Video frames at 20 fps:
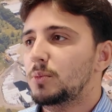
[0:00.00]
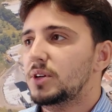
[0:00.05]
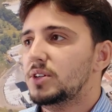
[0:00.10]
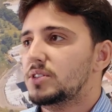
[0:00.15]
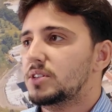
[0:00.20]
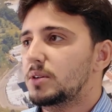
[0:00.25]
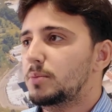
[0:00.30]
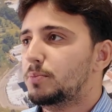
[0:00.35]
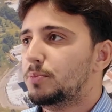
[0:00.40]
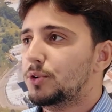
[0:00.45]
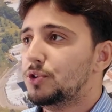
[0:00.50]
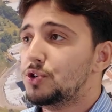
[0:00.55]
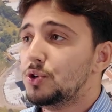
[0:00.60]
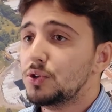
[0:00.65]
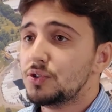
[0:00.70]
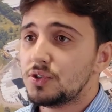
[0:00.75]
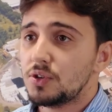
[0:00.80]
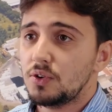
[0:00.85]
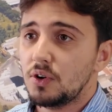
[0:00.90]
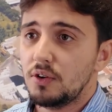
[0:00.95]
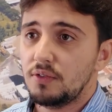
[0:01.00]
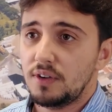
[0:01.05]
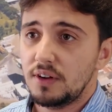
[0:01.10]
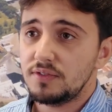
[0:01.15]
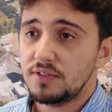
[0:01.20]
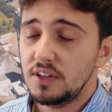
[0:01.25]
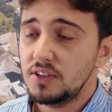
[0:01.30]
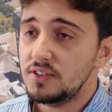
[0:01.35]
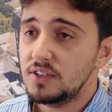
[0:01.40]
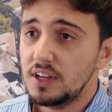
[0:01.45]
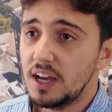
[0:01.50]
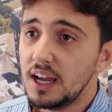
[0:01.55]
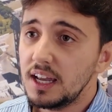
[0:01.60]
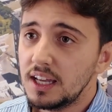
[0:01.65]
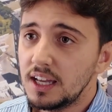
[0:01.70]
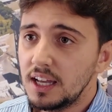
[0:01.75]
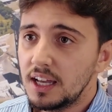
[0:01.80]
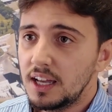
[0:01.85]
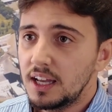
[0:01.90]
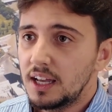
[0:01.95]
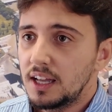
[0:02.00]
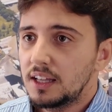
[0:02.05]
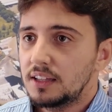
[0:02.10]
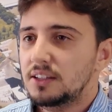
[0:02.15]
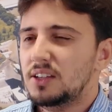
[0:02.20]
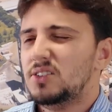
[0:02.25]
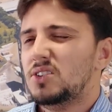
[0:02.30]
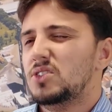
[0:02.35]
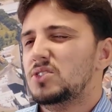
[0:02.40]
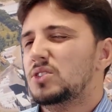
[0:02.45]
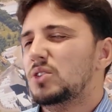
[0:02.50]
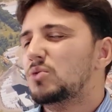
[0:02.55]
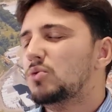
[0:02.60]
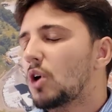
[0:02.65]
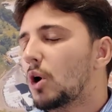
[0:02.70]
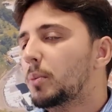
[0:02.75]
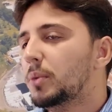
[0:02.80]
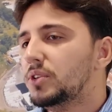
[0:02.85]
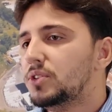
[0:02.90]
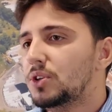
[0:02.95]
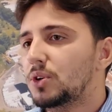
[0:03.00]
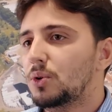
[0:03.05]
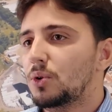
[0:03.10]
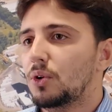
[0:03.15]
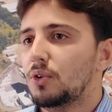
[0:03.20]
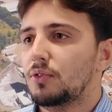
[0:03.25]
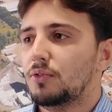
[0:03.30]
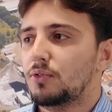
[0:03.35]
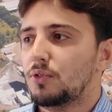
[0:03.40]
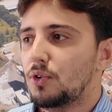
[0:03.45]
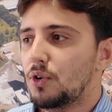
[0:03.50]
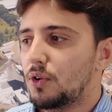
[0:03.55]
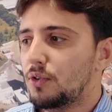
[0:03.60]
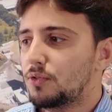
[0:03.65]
is a producer of FDCA. This is the raw material for